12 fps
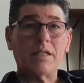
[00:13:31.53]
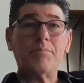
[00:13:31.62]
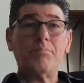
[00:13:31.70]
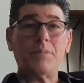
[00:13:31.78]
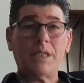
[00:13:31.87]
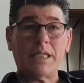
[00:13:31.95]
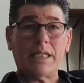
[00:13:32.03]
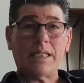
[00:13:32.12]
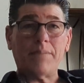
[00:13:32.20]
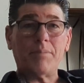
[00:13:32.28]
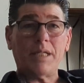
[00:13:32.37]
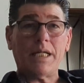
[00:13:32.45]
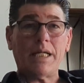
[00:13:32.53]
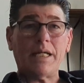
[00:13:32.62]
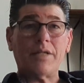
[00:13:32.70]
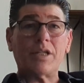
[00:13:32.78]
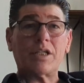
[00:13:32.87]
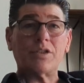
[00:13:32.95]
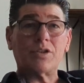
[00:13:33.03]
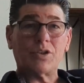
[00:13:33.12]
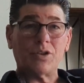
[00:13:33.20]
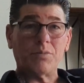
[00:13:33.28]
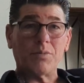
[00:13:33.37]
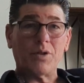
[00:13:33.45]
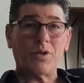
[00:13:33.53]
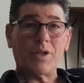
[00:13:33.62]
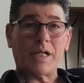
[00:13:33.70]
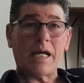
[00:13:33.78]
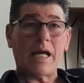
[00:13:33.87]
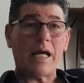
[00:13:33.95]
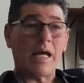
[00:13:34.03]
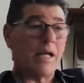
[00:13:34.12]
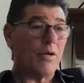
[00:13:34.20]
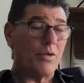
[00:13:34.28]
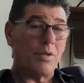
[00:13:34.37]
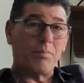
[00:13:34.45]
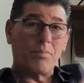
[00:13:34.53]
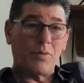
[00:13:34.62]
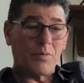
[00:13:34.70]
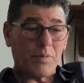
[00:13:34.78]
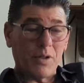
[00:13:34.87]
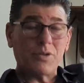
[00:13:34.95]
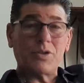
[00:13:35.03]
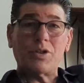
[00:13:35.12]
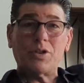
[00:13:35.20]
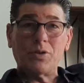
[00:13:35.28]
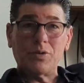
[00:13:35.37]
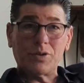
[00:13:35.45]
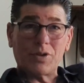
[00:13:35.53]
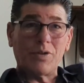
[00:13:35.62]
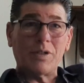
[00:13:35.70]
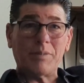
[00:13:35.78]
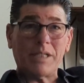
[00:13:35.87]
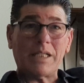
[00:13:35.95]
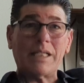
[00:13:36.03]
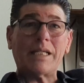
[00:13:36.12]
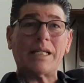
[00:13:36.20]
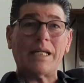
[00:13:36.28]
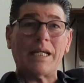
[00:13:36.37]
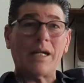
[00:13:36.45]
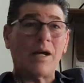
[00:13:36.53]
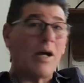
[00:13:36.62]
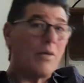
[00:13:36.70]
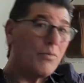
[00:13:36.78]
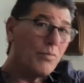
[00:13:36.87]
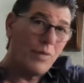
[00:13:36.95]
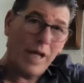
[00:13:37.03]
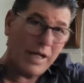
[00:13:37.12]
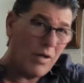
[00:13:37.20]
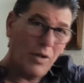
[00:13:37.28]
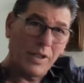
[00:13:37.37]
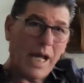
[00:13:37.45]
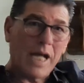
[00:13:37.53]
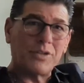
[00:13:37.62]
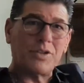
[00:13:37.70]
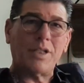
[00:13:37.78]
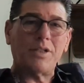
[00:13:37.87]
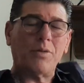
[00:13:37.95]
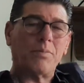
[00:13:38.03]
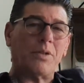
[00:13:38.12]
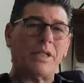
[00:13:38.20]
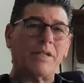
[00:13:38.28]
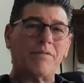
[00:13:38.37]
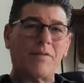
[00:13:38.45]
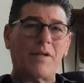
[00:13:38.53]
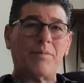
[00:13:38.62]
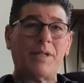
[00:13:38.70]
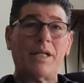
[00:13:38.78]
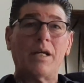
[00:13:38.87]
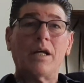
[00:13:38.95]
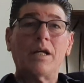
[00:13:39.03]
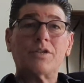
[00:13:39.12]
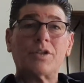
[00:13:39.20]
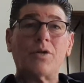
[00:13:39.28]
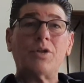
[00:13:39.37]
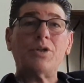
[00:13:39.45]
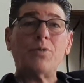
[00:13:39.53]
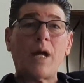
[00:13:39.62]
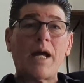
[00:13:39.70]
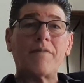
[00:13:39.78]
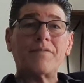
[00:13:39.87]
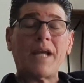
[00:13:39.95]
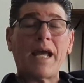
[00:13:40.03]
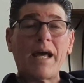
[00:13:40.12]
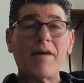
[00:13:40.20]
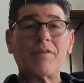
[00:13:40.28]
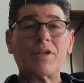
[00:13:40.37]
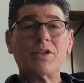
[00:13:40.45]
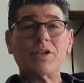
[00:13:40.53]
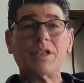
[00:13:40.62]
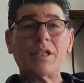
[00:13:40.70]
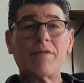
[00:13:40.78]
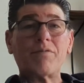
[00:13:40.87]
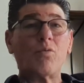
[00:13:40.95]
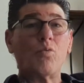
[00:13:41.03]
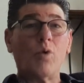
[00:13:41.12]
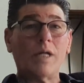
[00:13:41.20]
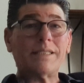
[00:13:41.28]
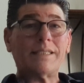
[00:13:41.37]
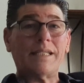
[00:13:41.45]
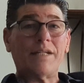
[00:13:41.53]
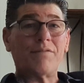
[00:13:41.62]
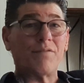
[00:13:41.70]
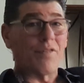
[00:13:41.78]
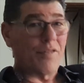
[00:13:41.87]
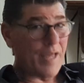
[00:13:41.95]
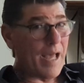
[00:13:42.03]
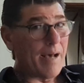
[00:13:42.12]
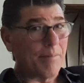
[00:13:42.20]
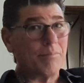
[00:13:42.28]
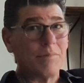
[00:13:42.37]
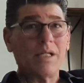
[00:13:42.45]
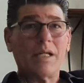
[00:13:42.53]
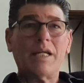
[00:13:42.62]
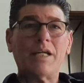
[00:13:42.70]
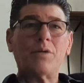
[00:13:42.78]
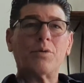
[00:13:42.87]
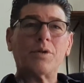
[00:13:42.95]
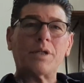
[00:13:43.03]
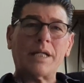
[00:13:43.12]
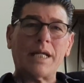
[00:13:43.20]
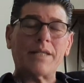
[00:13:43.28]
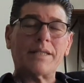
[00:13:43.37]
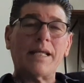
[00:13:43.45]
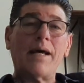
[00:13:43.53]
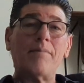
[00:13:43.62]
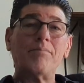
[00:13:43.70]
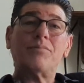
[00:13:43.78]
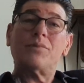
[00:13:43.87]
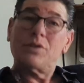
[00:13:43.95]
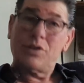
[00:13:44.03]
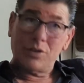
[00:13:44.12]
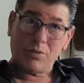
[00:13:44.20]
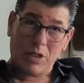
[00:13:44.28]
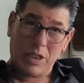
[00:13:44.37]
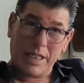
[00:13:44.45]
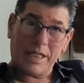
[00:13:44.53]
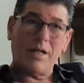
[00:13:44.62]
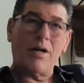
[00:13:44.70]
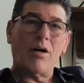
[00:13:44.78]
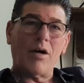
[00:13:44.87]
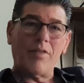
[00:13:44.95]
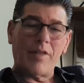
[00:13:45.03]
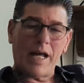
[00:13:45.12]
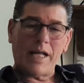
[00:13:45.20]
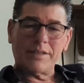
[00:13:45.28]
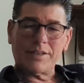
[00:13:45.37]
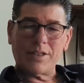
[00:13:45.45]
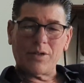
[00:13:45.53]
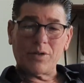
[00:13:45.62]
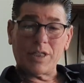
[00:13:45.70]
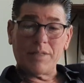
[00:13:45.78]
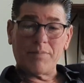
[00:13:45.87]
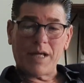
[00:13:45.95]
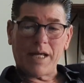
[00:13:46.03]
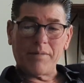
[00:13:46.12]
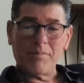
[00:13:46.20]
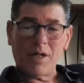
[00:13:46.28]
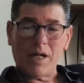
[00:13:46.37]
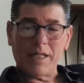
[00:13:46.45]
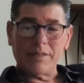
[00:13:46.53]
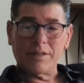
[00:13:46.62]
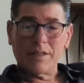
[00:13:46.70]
Me being the consumer, the guy or the person who is going to be clicking on that call to action that you're putting in front of me. So you have to have a good enough what's in it for them in order to get them to click on that. So keep that in mind.